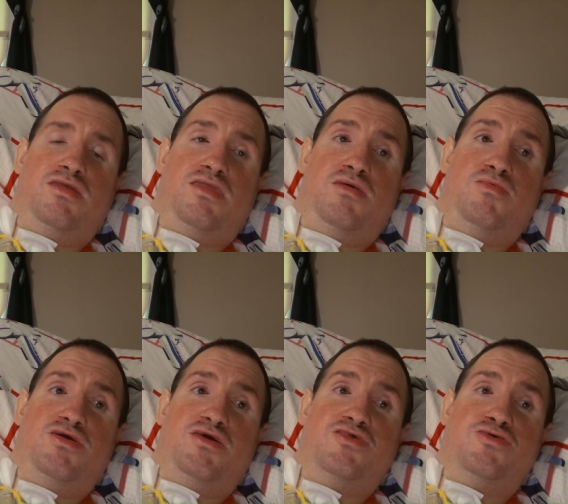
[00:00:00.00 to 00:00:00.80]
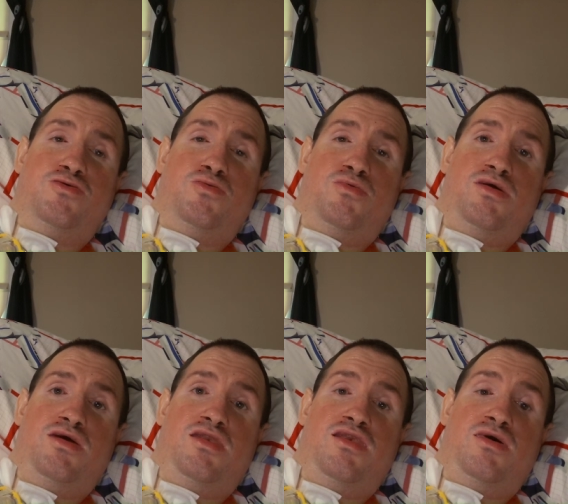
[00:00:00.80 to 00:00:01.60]
Now we get to
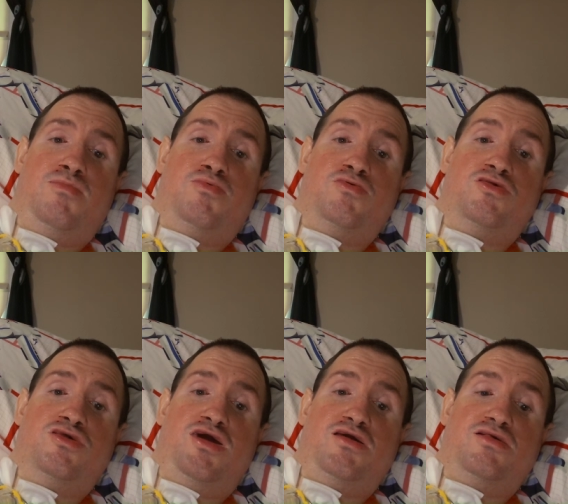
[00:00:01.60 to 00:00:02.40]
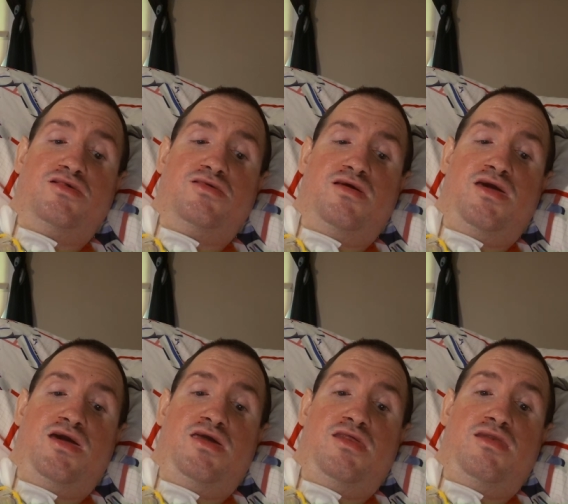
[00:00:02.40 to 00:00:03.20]
number six.
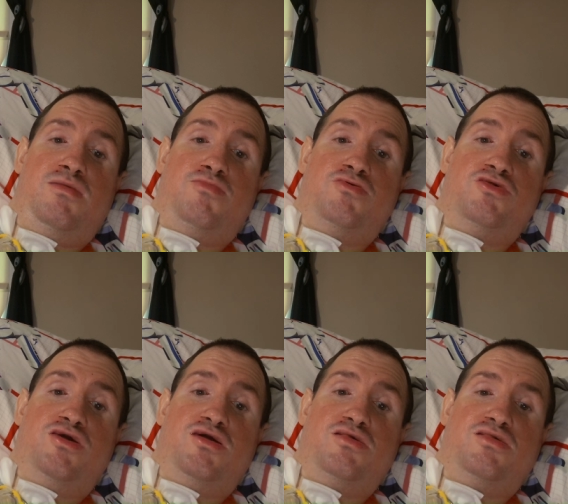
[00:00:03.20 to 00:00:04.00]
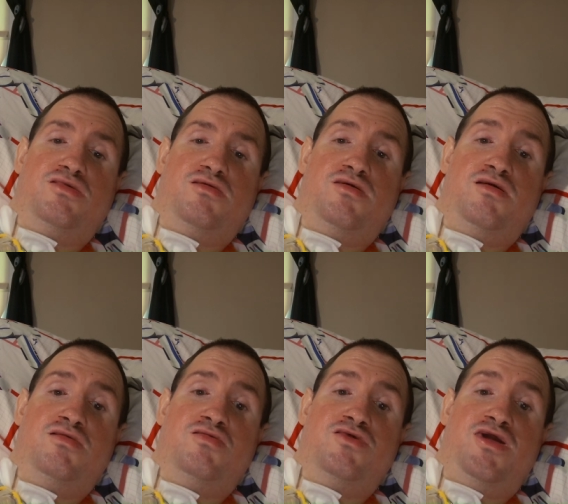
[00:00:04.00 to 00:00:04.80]
At number six,
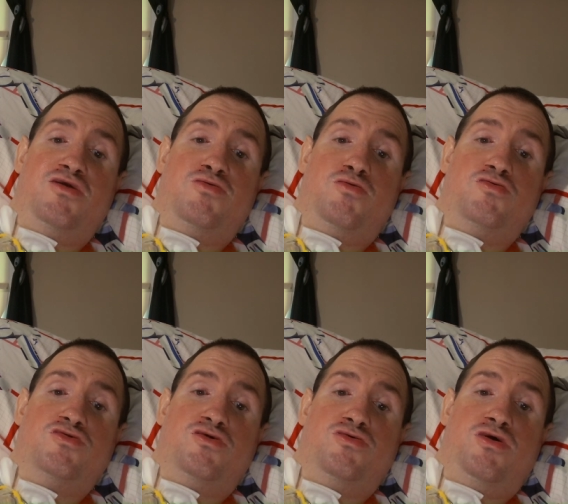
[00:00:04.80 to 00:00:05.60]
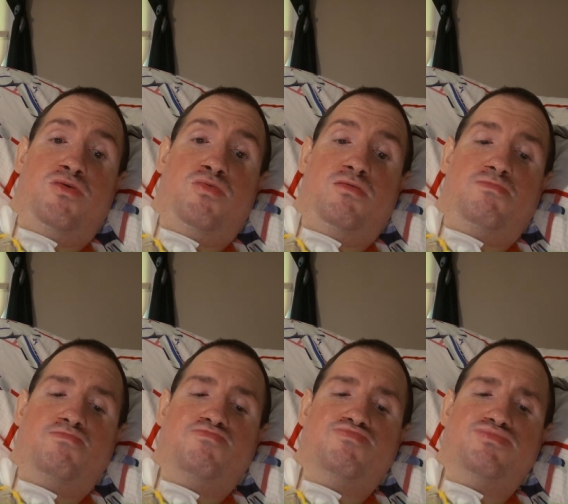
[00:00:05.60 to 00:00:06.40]
Dan Carcillo.
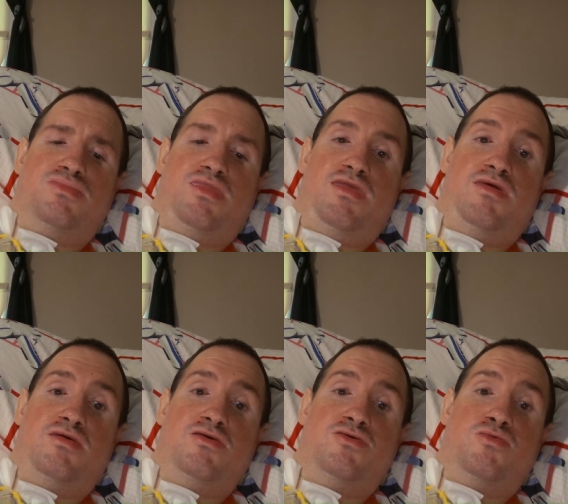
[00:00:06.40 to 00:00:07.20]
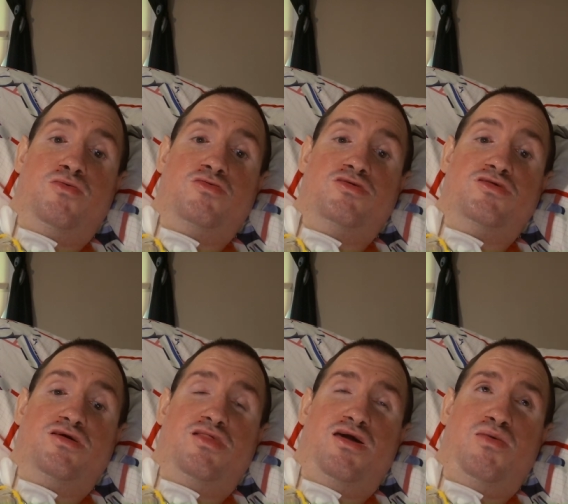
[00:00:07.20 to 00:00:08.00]

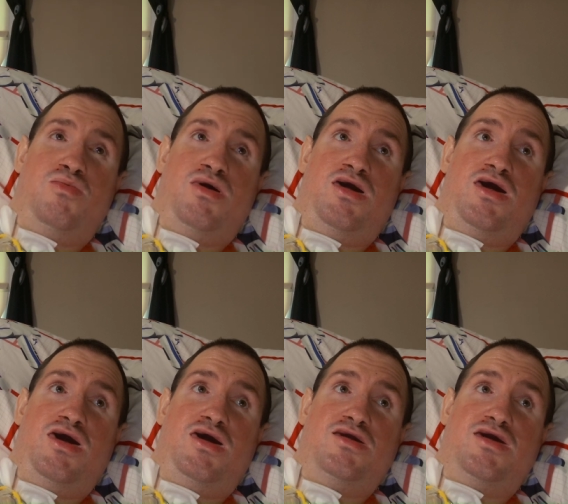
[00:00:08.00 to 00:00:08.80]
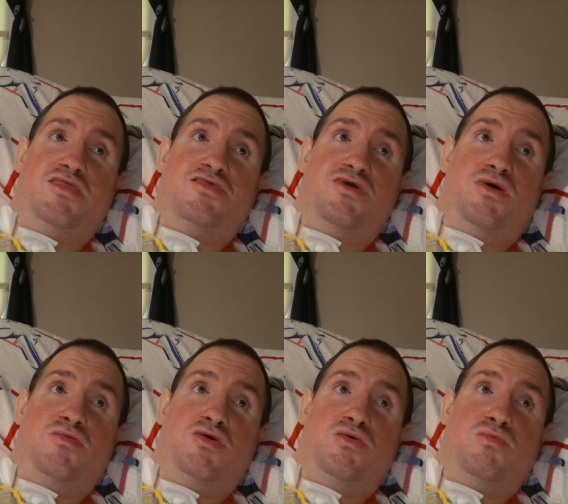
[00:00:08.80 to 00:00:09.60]
Carcillo, I gotta tell
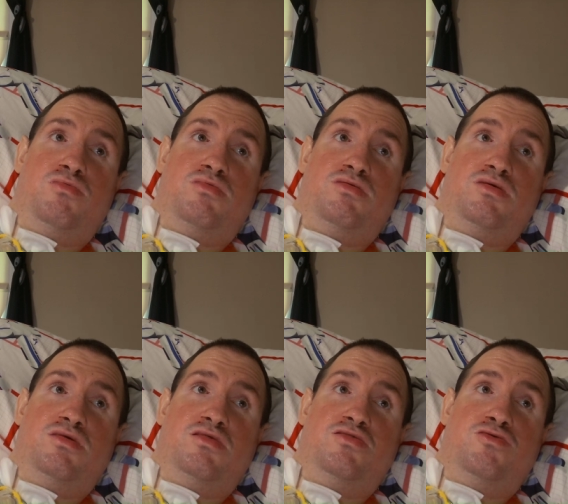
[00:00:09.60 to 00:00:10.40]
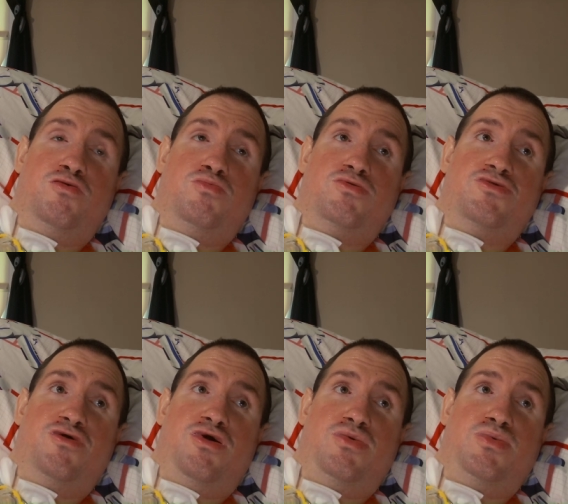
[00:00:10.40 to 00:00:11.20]
you, dude was
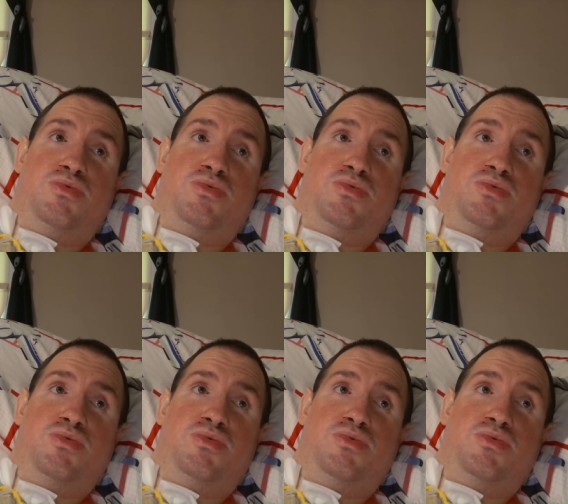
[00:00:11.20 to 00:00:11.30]
tough.